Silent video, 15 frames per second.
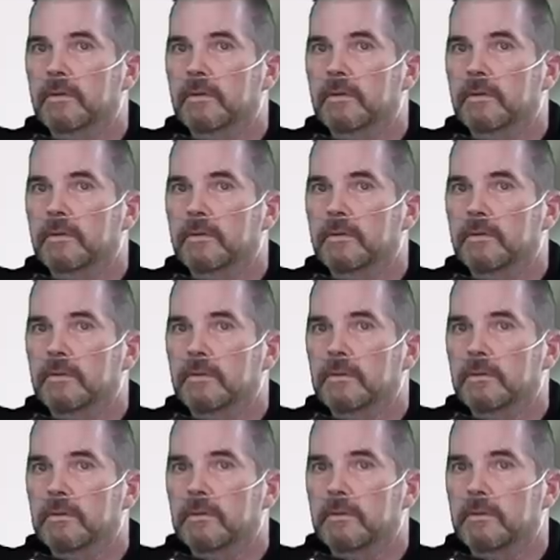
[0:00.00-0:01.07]

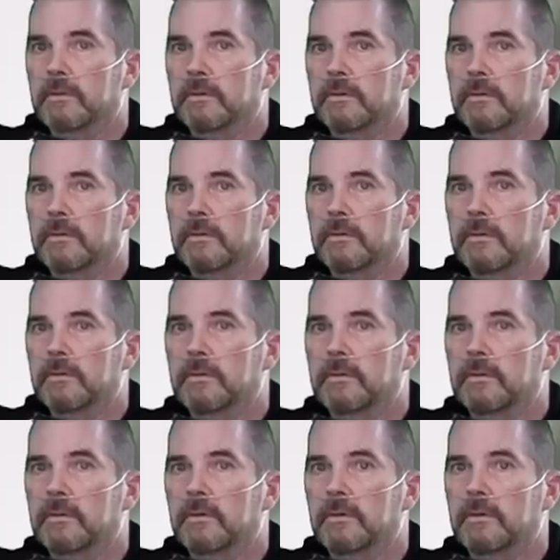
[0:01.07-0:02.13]

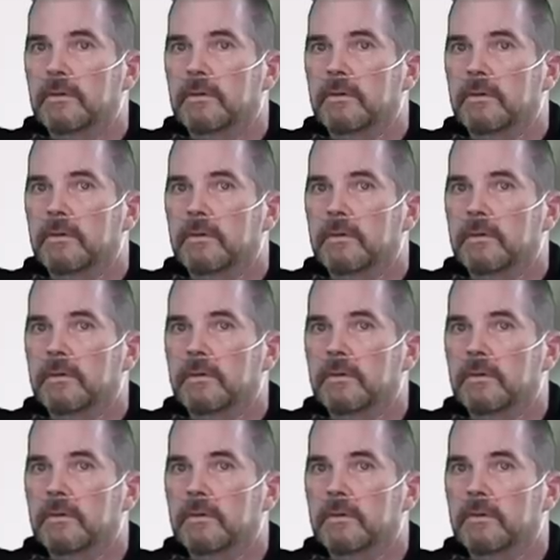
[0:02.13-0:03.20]

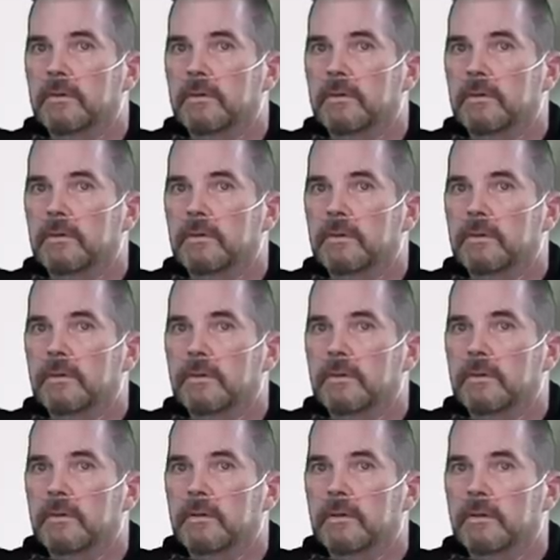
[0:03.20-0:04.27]

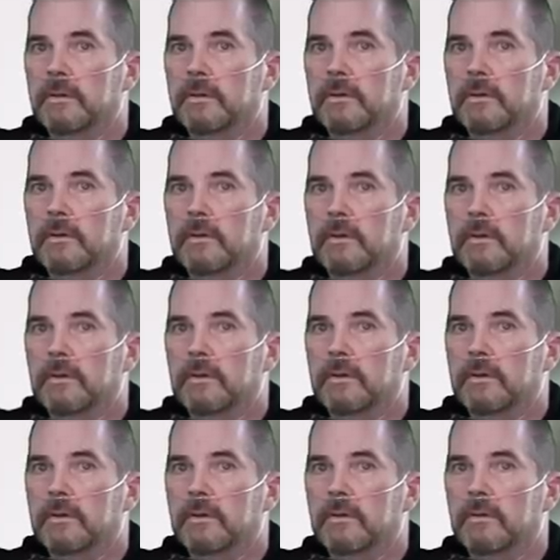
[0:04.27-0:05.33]

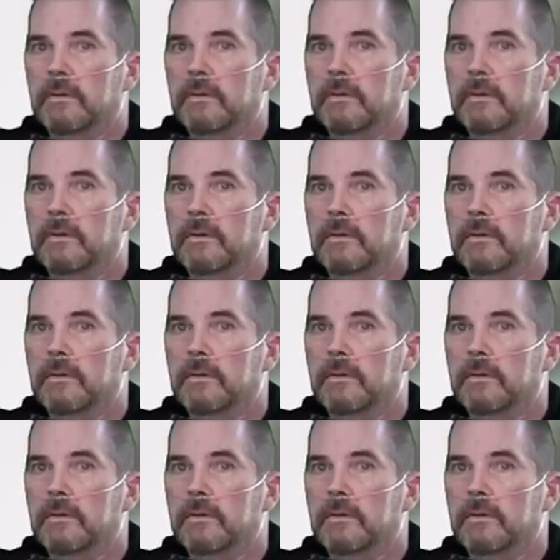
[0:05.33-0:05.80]
This person isn't speaking.